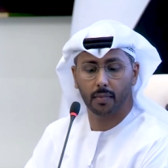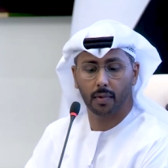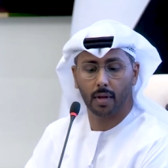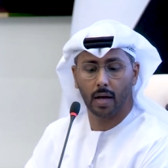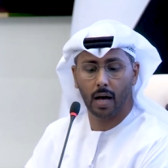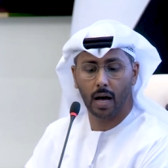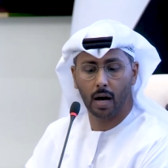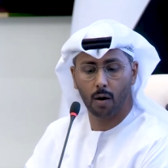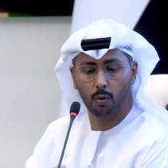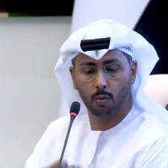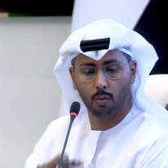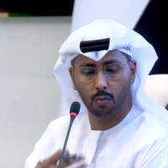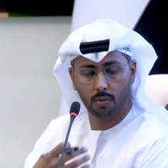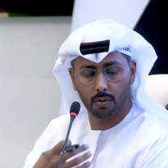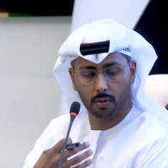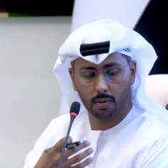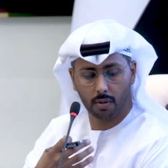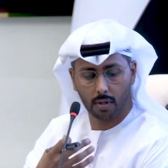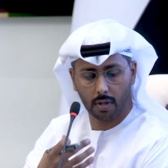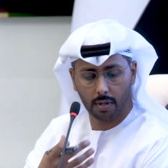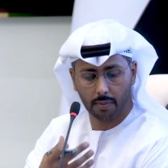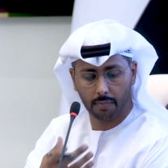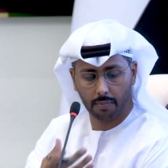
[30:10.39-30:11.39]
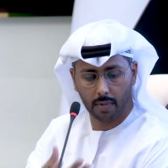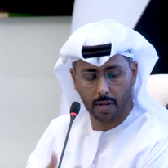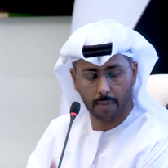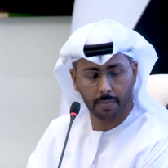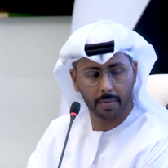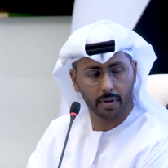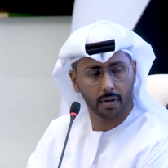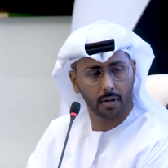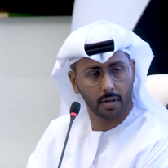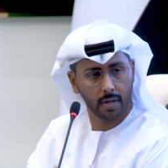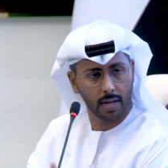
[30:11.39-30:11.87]
how uh,
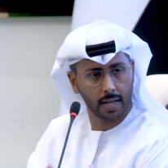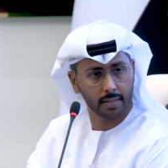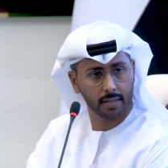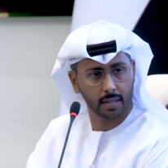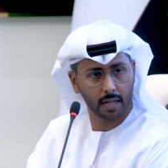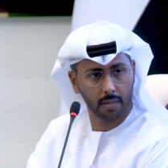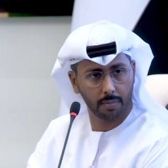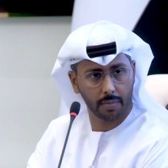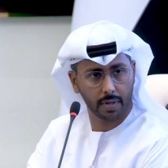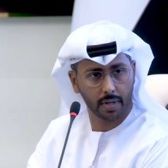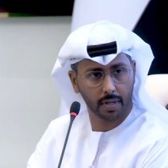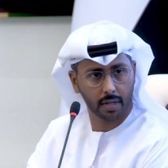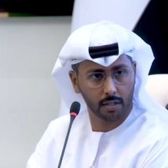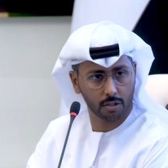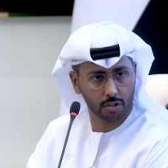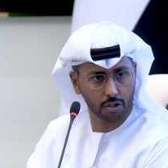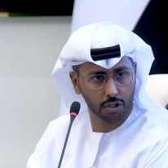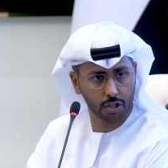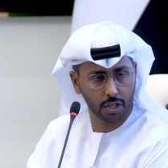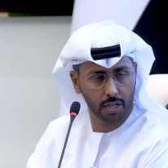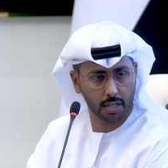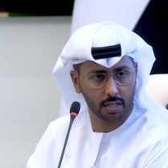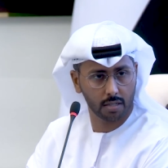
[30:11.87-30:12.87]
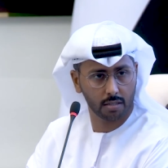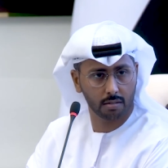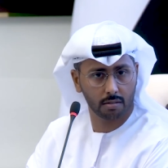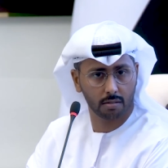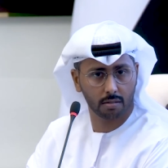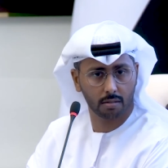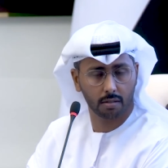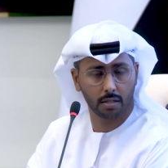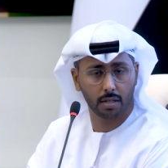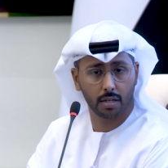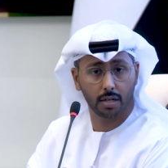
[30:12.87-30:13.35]
Latin American
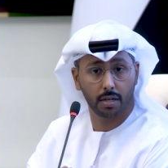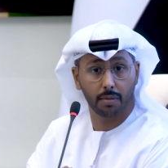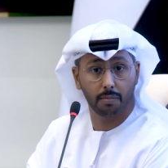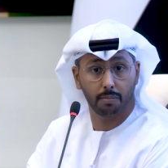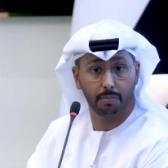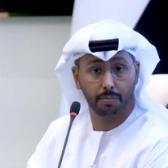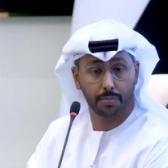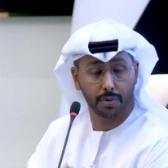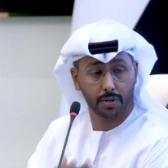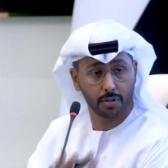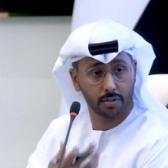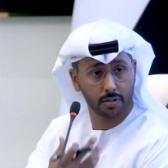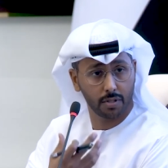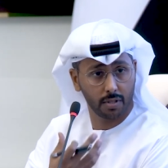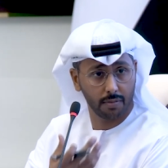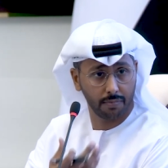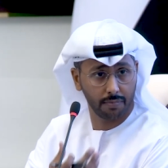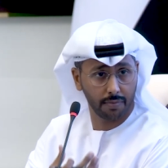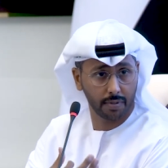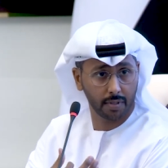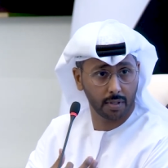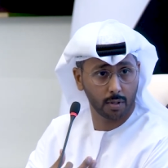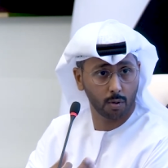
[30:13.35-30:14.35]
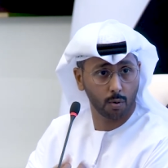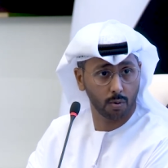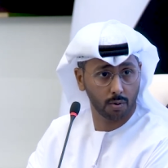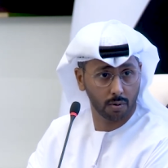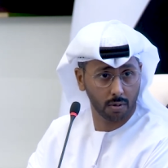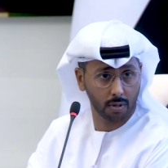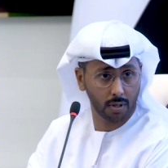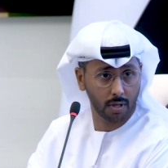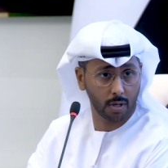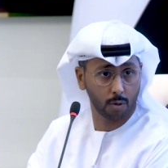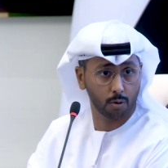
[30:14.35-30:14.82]
states perceiving or,
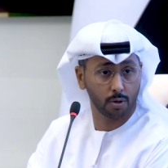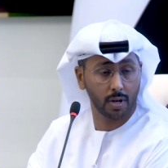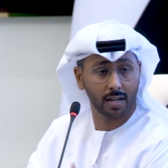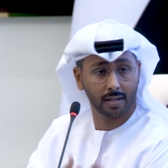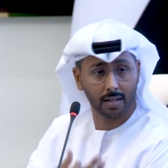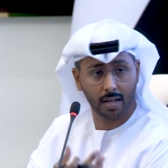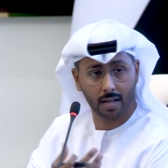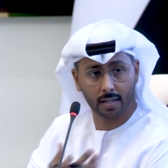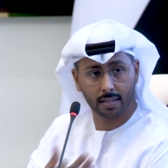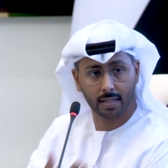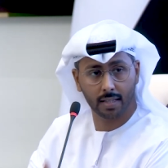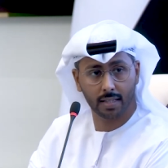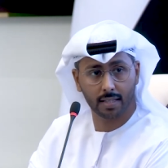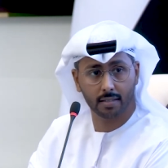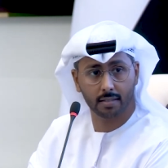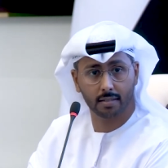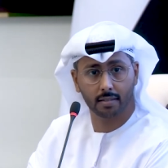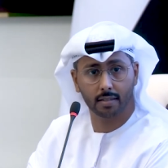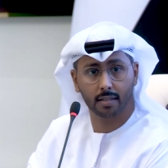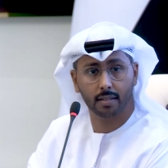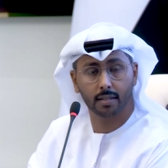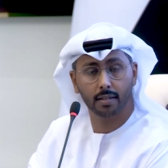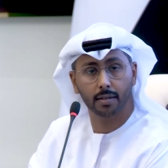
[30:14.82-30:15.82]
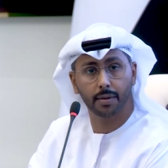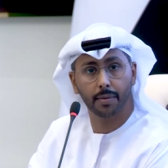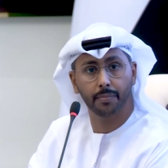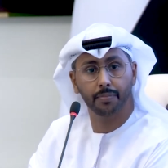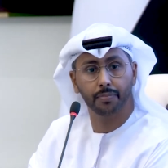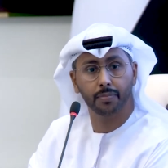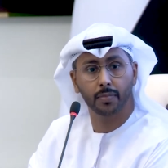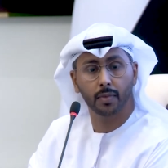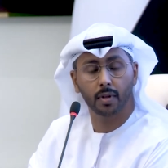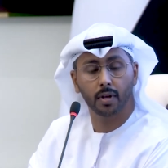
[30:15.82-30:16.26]
or at least um,